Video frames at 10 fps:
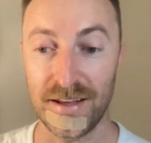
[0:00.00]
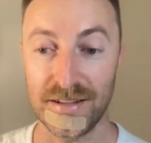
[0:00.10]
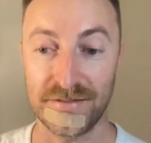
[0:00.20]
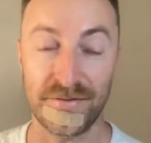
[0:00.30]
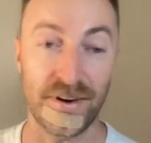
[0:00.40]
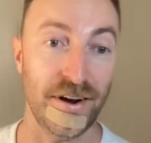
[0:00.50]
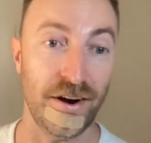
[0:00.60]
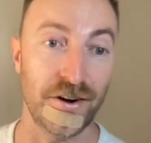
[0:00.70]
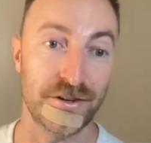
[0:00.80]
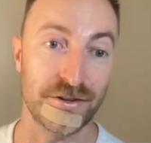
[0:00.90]
it's very
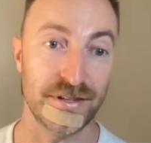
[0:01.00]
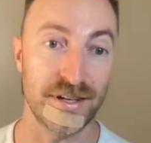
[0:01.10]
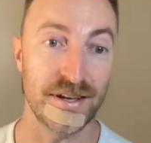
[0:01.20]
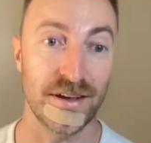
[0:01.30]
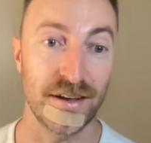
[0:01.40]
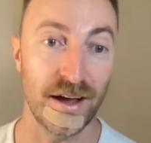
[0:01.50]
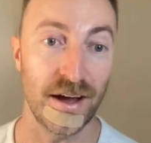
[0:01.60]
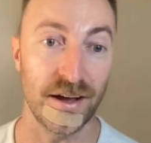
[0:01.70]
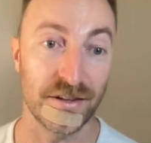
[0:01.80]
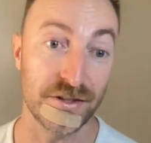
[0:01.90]
hard to see
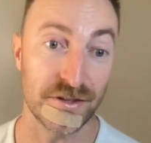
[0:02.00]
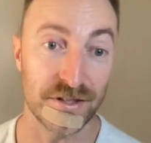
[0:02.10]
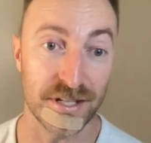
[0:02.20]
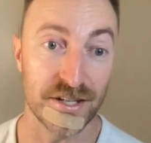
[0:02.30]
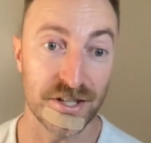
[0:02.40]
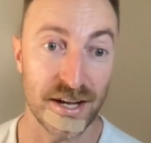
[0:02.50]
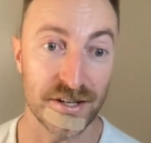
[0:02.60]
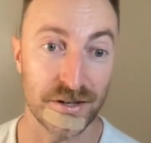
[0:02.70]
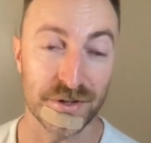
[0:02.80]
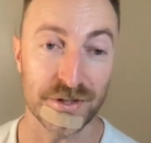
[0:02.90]

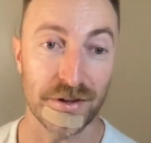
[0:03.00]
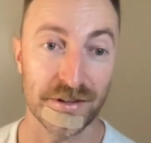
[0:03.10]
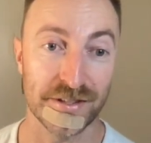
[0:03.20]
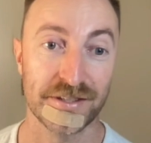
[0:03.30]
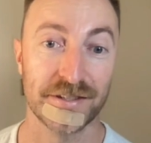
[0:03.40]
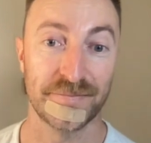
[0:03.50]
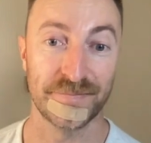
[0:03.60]
change in results.